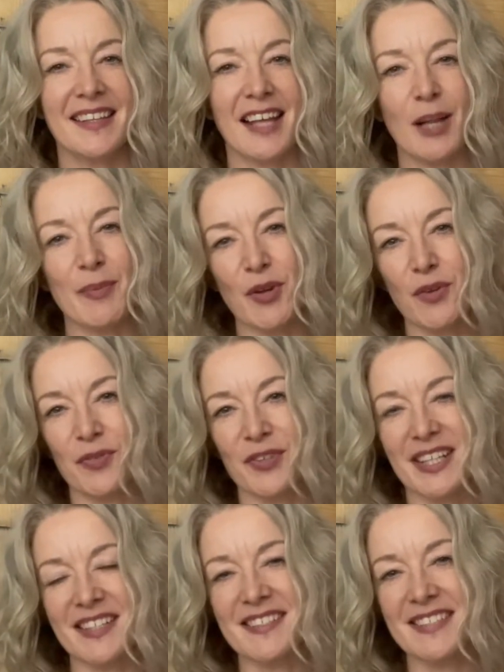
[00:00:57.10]
I'll be
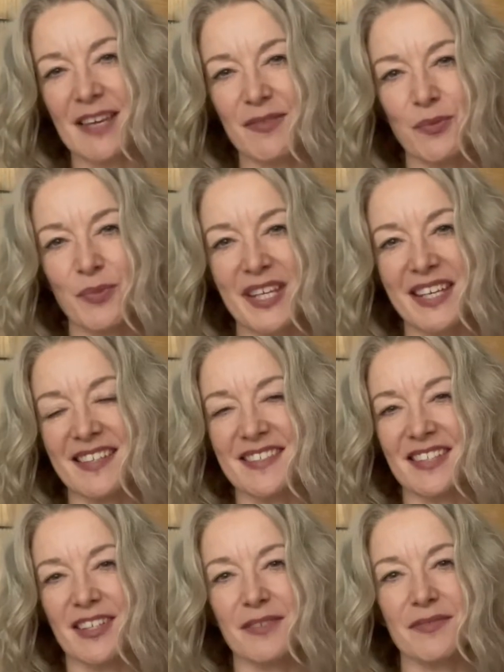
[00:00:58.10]
offering seven weeks
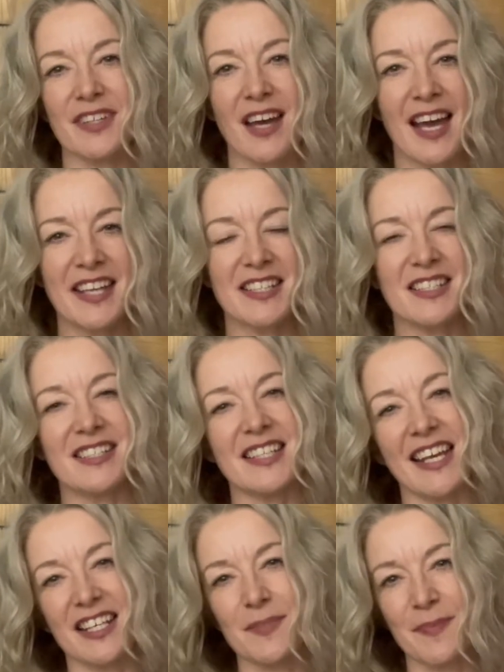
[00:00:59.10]
of guided
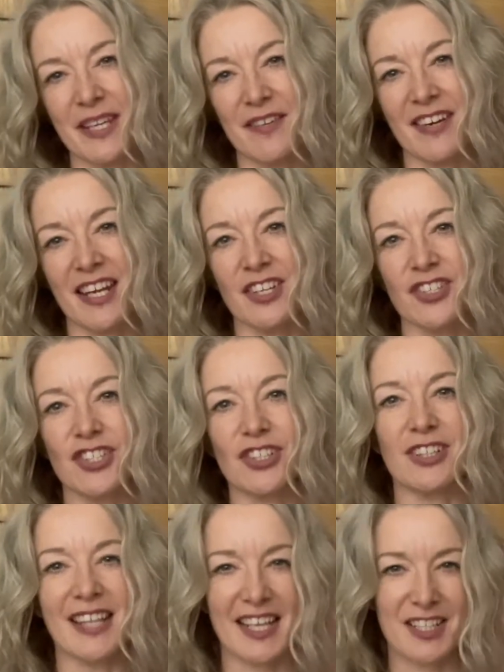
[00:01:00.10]

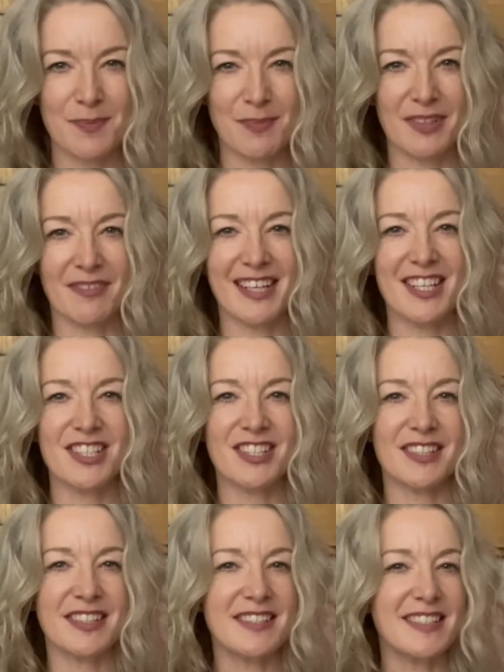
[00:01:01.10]
experiential
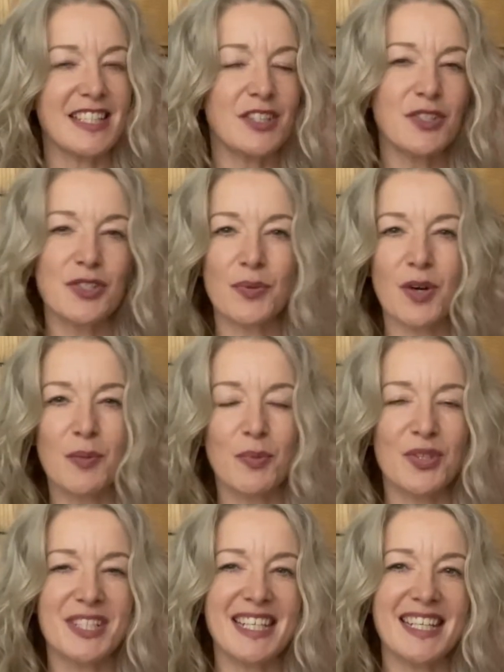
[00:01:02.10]
explorations into our
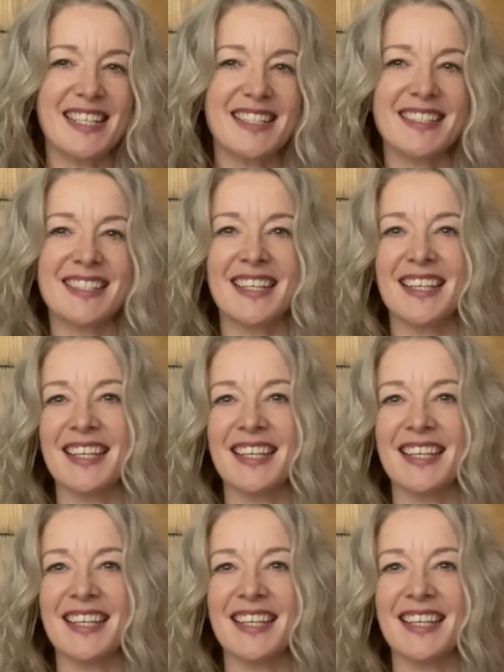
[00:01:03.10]
bodies.